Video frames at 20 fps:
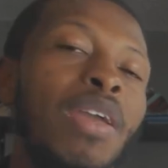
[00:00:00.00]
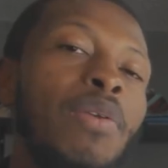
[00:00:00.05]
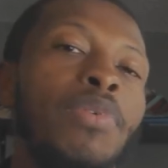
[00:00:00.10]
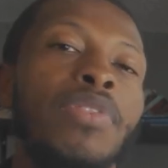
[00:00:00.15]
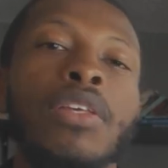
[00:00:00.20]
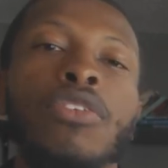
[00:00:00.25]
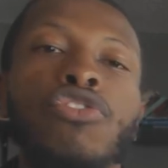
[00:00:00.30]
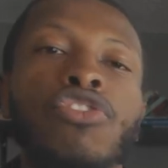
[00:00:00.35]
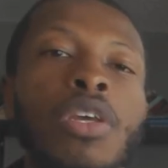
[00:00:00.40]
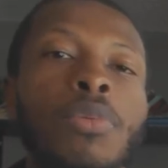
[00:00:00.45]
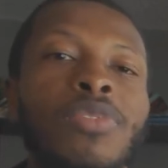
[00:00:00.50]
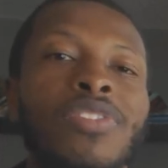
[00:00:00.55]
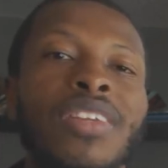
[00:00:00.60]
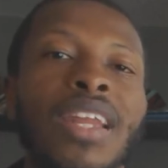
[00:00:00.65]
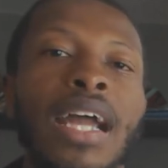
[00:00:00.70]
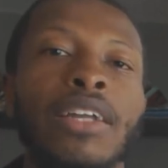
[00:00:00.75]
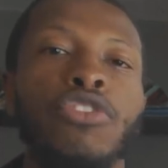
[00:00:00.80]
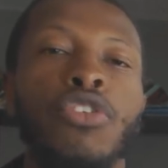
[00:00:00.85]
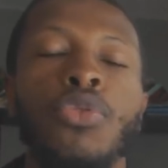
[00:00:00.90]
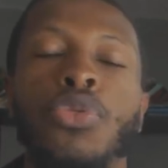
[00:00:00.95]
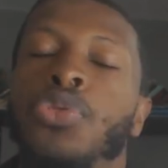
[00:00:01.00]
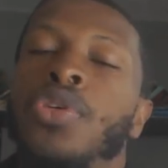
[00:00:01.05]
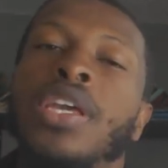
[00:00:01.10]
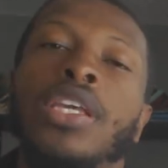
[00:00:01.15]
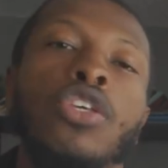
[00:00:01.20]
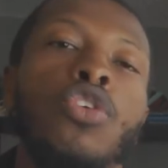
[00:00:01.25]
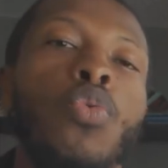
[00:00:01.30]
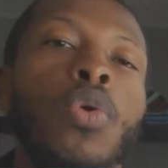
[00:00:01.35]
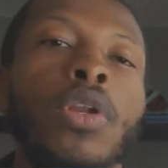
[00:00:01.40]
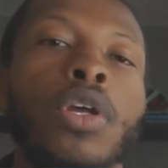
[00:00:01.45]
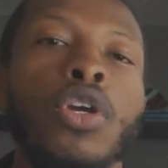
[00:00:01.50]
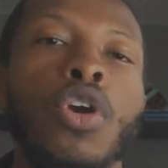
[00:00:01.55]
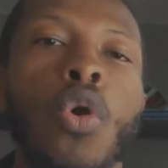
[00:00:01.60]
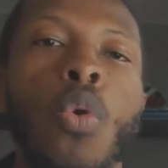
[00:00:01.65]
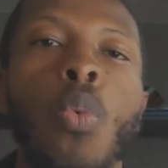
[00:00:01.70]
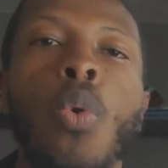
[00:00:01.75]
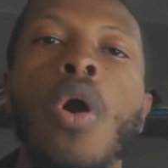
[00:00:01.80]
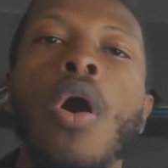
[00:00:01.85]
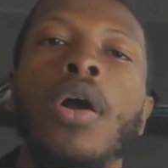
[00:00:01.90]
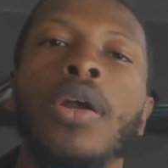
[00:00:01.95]
Maybe the gym's not your thing. You want to
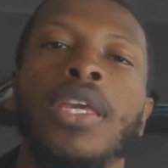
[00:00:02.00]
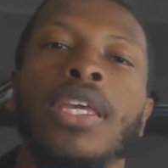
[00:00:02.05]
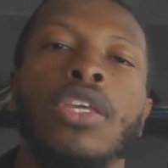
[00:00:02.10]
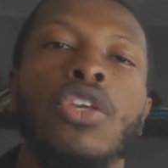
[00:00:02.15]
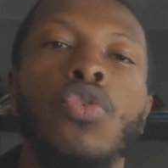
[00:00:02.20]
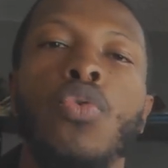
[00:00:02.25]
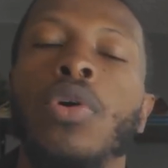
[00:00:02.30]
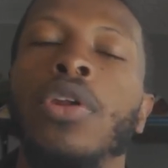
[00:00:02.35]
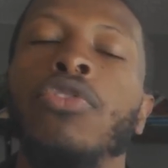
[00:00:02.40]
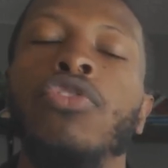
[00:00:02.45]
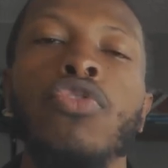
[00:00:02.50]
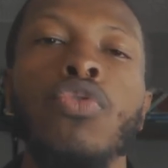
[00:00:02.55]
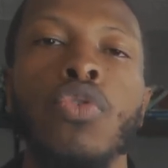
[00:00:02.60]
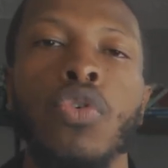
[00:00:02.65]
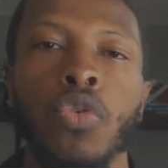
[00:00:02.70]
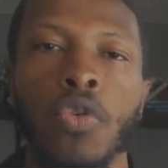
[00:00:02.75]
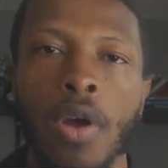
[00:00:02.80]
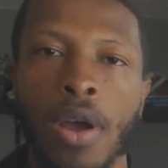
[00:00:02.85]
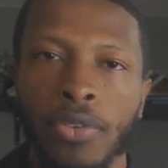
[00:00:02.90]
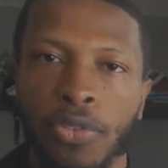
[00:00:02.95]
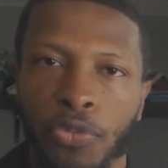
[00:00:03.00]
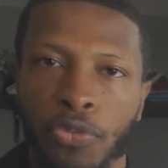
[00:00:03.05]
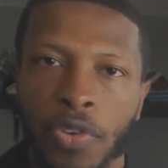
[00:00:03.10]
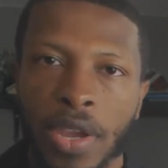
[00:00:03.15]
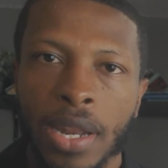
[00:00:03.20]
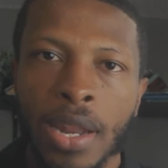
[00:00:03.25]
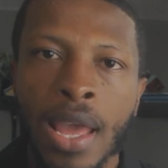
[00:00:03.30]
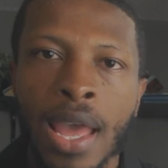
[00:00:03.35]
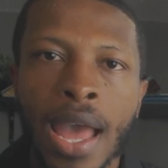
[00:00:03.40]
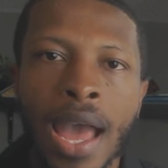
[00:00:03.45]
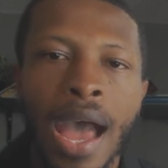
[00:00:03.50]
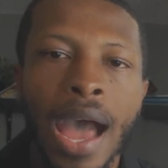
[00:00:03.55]
go walking, you want to do CrossFit.